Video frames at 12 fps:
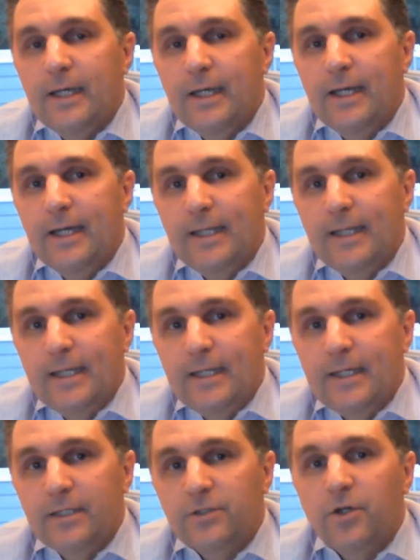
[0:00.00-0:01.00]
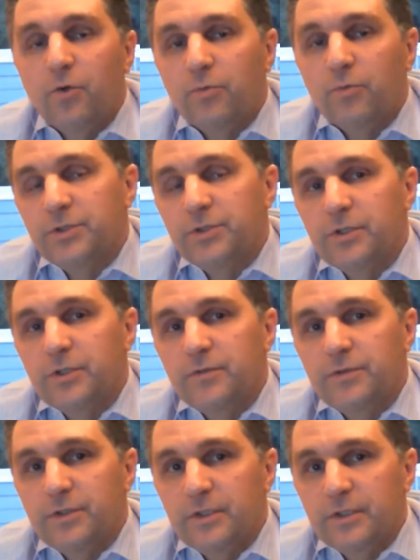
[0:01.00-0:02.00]
and total
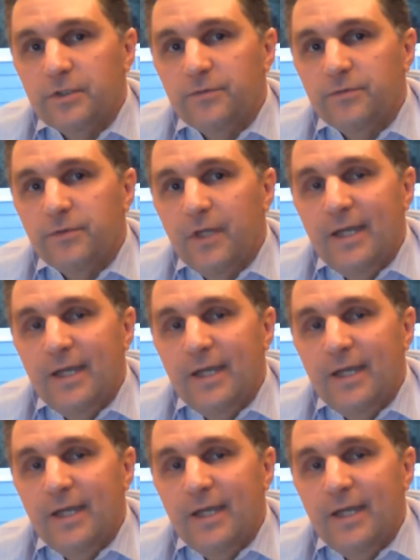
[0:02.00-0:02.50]
reserves of